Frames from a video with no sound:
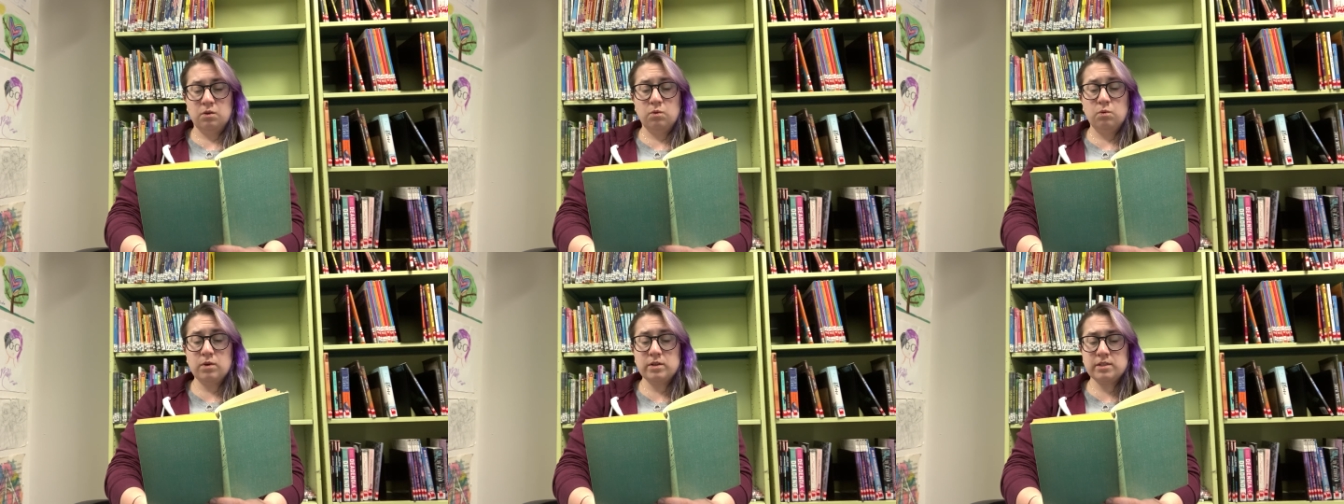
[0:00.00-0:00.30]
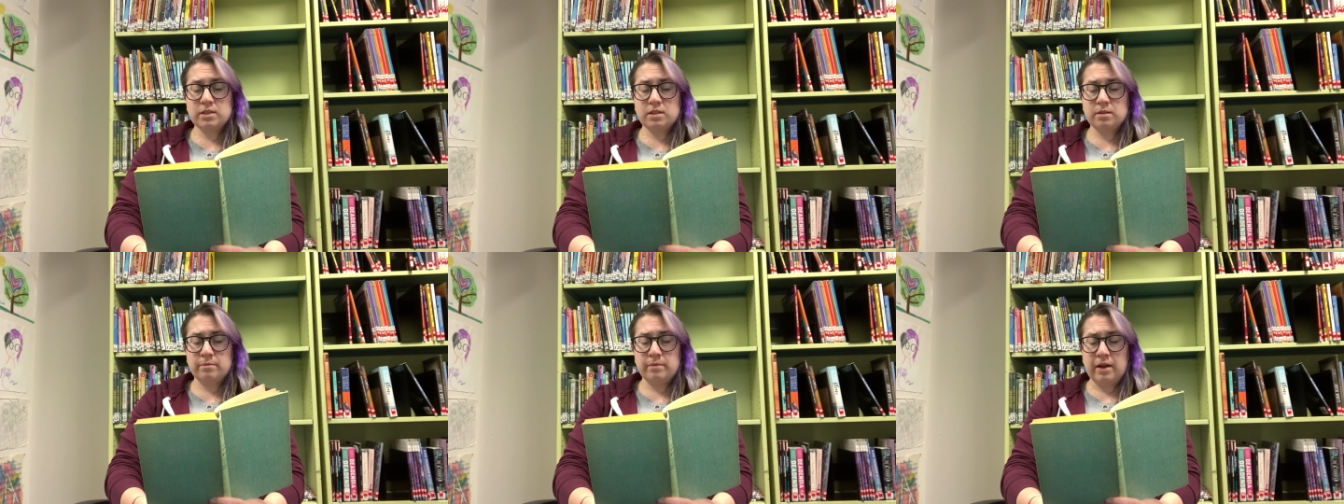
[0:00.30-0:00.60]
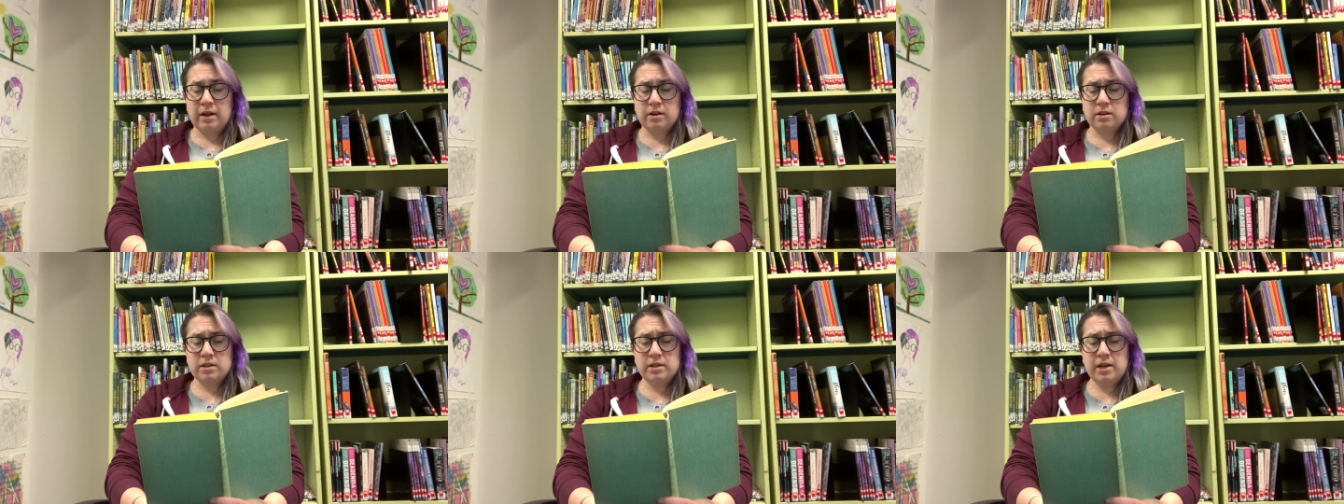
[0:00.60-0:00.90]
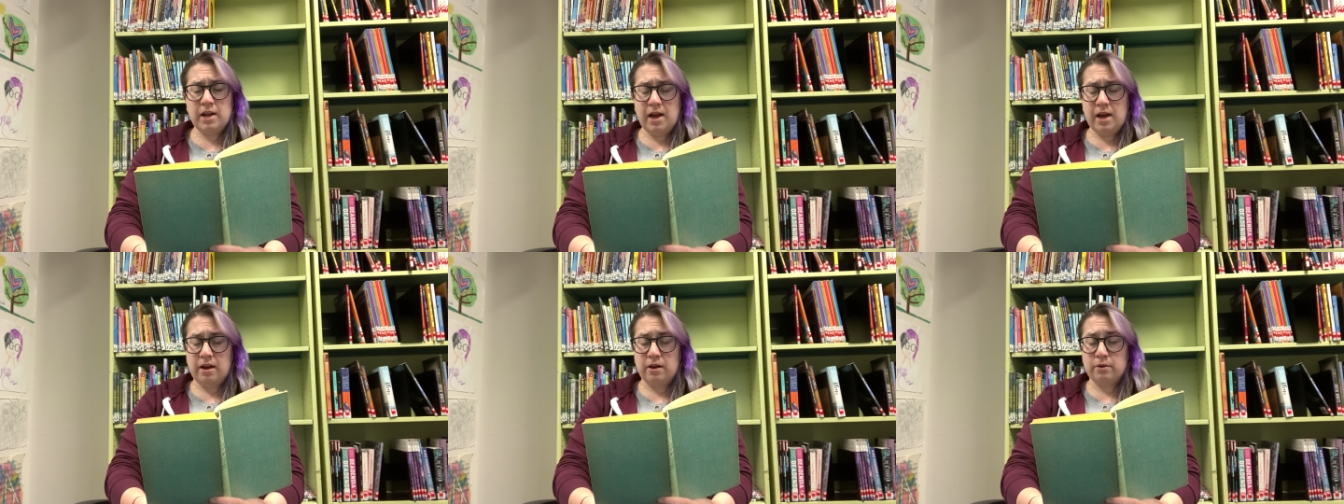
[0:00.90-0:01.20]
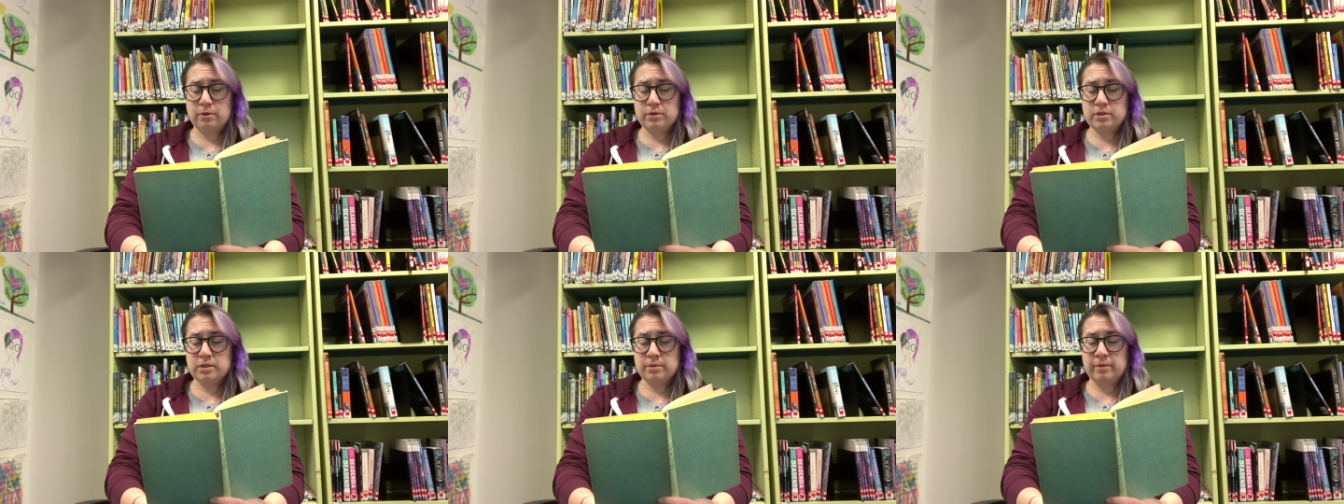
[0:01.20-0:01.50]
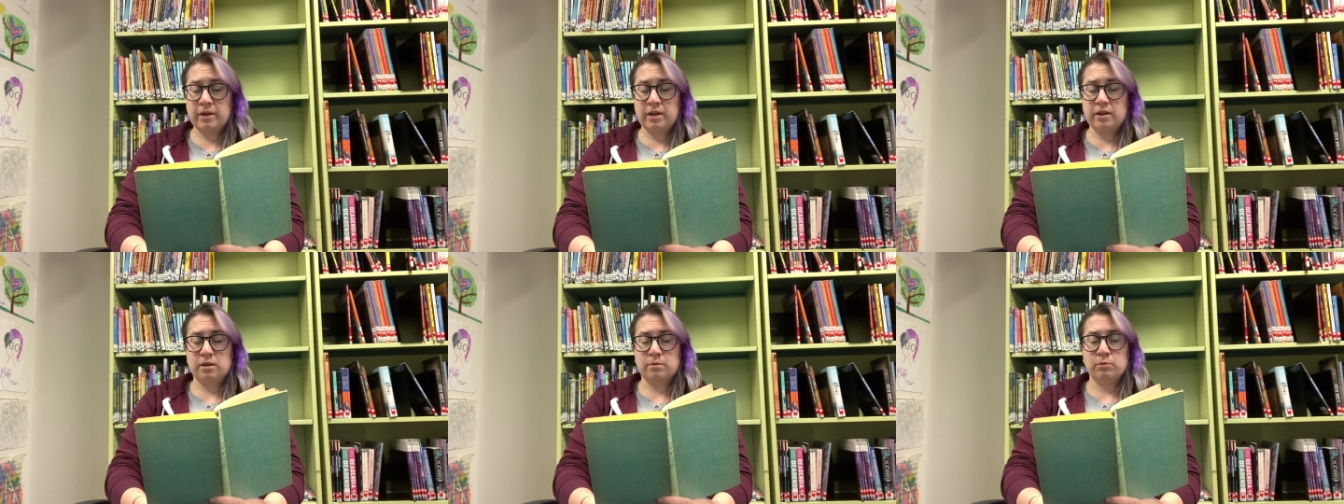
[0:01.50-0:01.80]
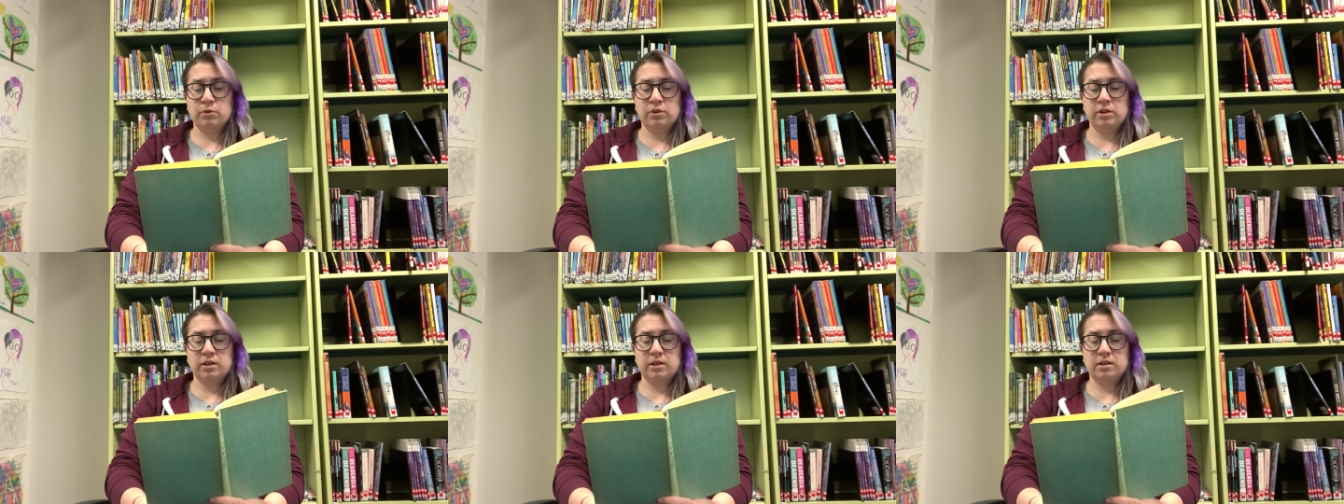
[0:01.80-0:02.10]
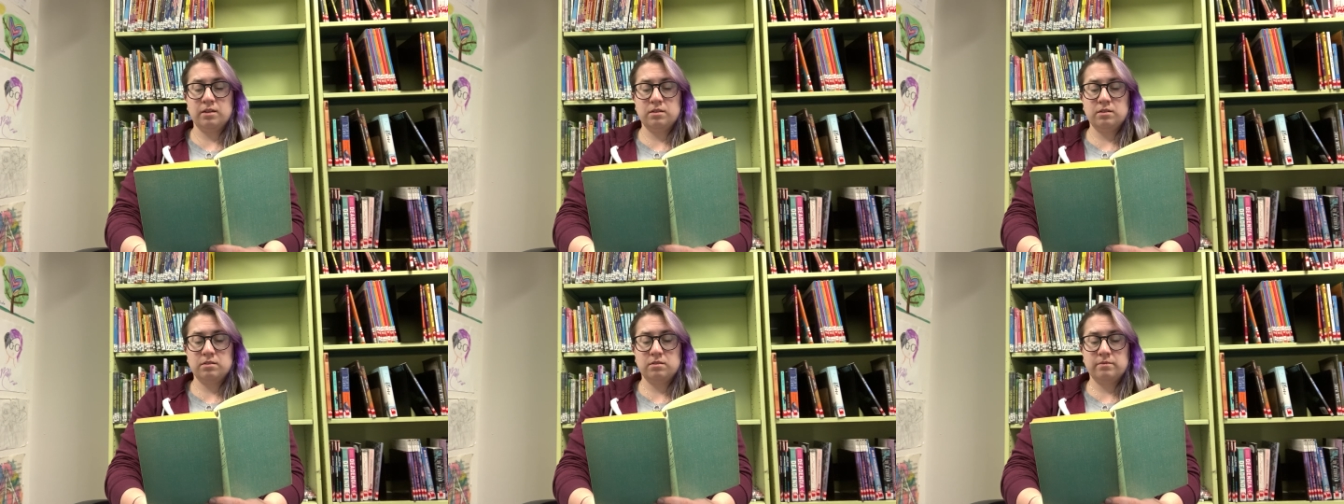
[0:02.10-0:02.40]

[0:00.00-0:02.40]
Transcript: What's the matter now? demanded Marilla.